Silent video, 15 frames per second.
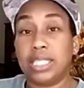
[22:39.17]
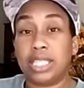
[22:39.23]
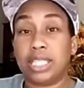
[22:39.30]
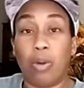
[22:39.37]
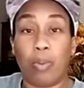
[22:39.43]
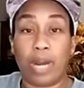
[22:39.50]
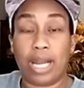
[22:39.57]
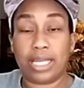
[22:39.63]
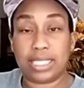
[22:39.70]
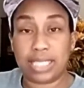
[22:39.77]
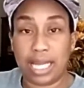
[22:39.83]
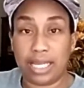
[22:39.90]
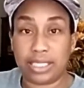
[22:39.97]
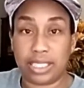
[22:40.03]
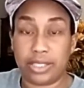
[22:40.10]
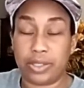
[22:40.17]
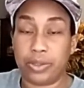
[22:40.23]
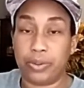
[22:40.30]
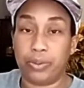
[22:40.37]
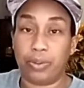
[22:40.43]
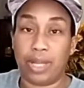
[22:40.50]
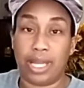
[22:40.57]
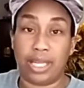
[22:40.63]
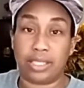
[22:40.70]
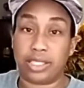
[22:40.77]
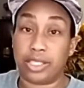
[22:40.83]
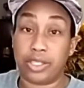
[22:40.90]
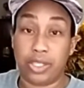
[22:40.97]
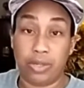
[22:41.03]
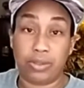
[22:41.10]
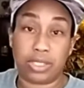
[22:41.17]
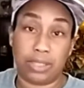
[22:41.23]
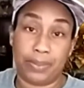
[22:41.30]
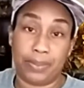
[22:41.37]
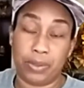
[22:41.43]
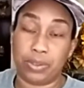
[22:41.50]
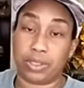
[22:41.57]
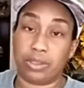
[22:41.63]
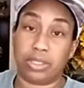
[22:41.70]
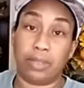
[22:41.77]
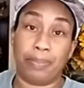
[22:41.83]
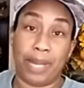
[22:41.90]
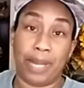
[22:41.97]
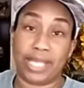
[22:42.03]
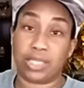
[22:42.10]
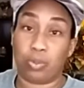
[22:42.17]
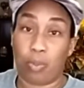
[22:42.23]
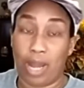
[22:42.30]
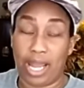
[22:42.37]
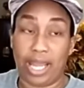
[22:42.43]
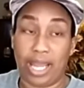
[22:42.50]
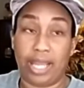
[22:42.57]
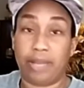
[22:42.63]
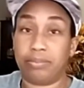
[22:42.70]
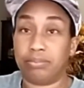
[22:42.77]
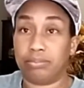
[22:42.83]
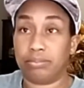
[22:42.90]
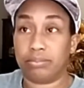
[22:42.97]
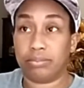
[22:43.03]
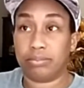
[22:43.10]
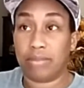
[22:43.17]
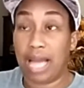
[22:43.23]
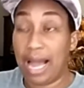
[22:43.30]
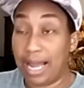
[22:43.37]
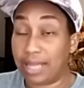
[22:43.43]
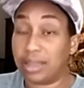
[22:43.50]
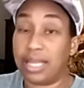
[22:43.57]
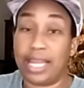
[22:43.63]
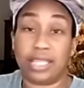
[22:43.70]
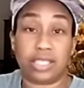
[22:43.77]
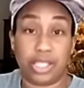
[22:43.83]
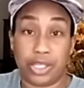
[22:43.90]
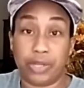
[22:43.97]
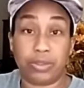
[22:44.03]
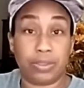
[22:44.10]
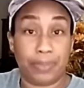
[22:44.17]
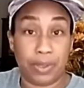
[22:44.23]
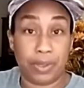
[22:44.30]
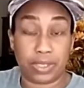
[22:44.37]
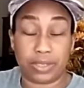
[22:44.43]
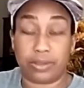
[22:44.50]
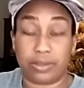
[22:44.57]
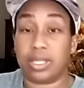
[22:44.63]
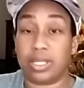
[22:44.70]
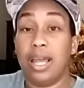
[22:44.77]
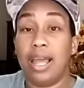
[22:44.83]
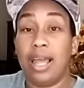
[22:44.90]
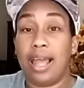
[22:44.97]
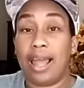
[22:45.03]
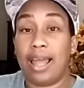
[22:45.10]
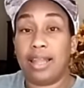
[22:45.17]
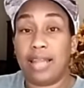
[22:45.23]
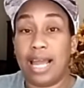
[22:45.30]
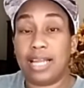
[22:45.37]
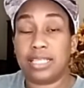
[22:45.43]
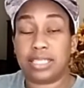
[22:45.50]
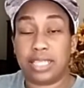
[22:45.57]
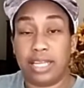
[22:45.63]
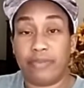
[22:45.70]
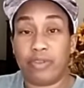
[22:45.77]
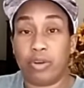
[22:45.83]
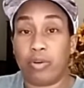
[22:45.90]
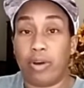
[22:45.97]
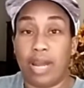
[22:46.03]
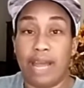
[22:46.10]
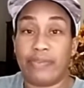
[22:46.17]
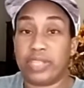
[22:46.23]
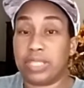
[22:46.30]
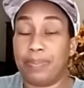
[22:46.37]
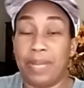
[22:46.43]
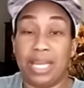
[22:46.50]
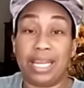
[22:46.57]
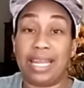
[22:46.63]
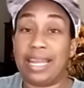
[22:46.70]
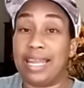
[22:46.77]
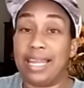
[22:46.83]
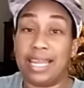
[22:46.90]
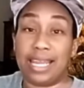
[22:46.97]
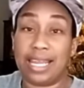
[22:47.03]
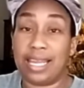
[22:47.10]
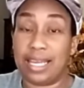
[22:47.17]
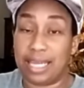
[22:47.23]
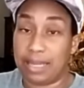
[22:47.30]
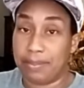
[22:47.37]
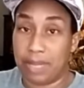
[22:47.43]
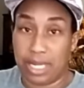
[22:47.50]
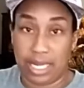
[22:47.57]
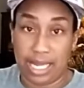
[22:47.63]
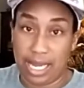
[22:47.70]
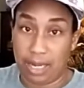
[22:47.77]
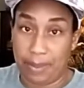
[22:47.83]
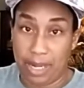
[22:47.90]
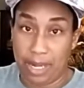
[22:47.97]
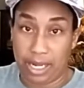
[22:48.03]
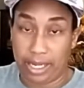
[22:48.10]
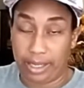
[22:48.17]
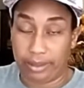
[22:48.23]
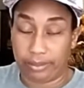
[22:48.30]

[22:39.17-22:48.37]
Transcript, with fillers: So what I decided to do is use the boosters the best way I think to use boosters. And that is if you're going to have to spend any money out of pocket,